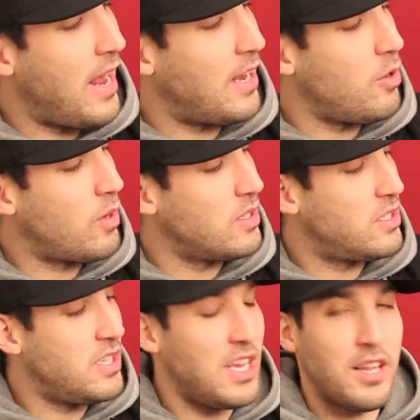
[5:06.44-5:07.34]
and you can
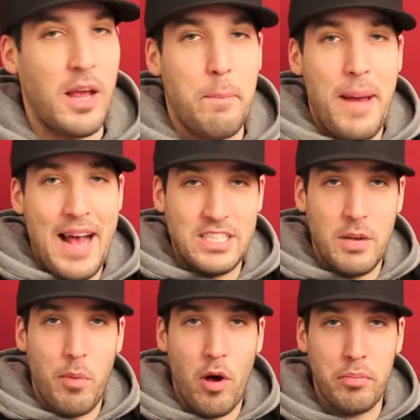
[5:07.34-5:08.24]
see like
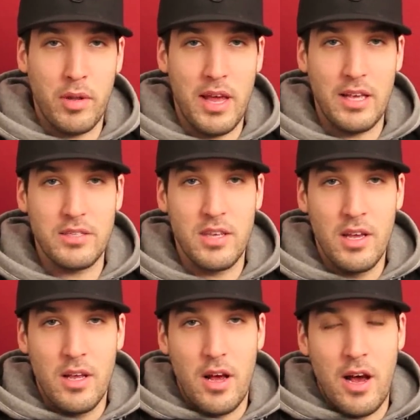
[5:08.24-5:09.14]
basketball plays
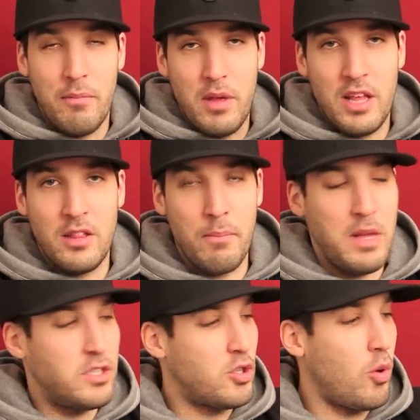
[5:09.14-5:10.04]
um, in the
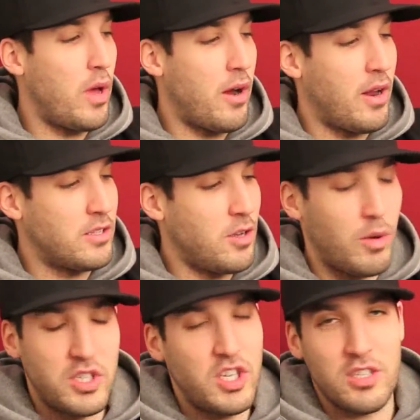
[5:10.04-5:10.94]
midsole area.
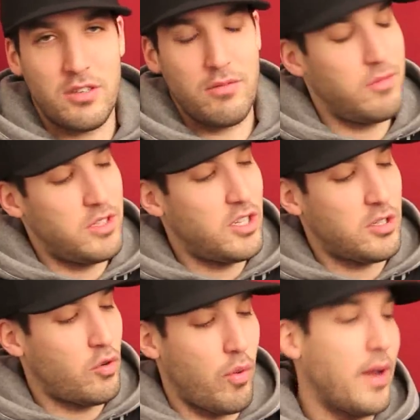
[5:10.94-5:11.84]
So it's just
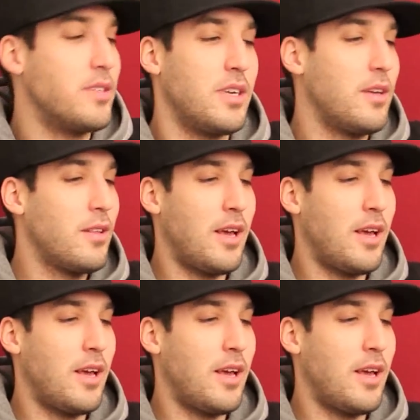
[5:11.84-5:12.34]
just crazy.